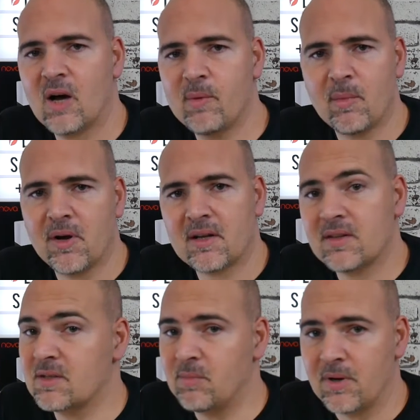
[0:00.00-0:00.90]
I've been Mike.
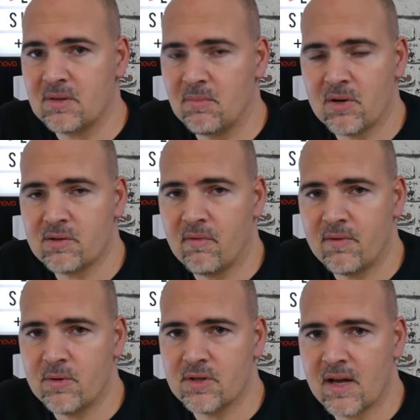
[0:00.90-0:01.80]
This is Mike's Unboxing
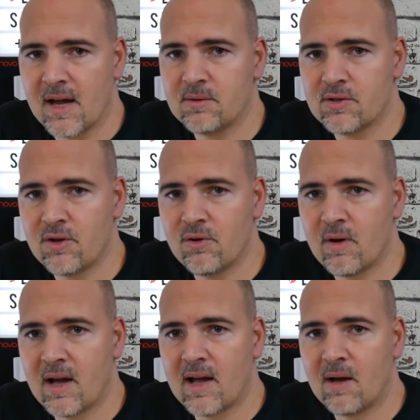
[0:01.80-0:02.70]
Reviews and How
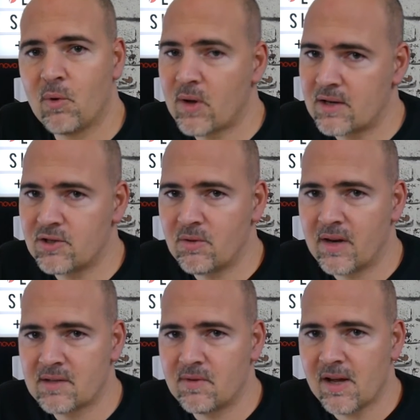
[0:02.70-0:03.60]
To, and we'll catch you in
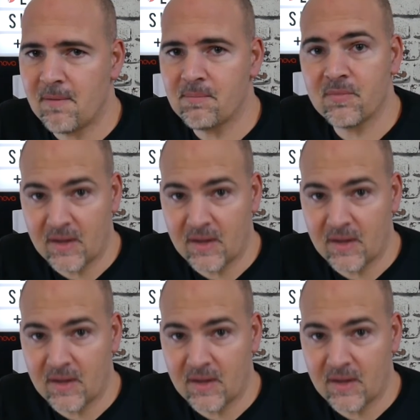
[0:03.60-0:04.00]
the next video.